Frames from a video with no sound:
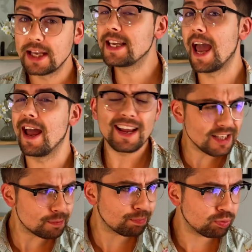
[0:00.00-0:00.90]
Yeah,
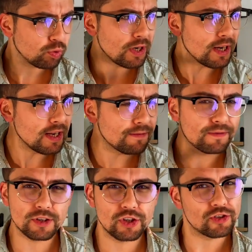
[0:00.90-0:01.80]
it's pretty
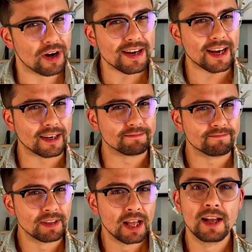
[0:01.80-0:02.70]
frustrating.
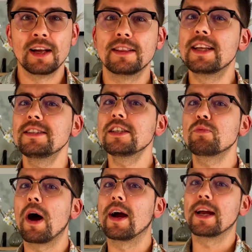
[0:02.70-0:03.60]
This is
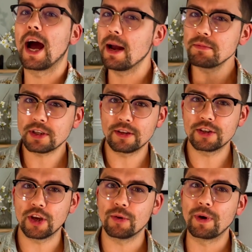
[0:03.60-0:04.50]
why I'm telling
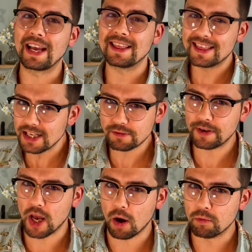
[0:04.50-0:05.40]
you in this
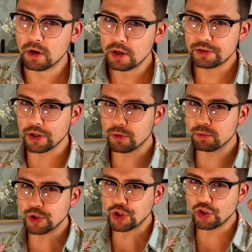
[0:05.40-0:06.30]
video to
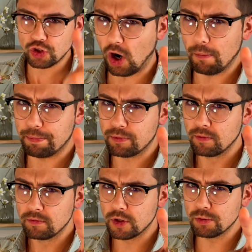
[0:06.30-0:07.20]
stop
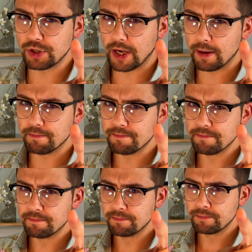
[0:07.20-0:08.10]
using it.
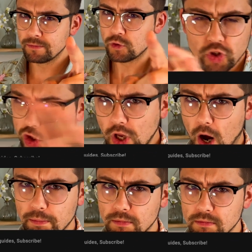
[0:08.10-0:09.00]
Just
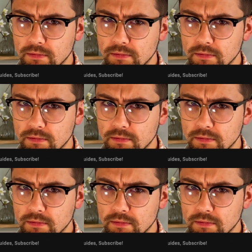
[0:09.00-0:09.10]
stop.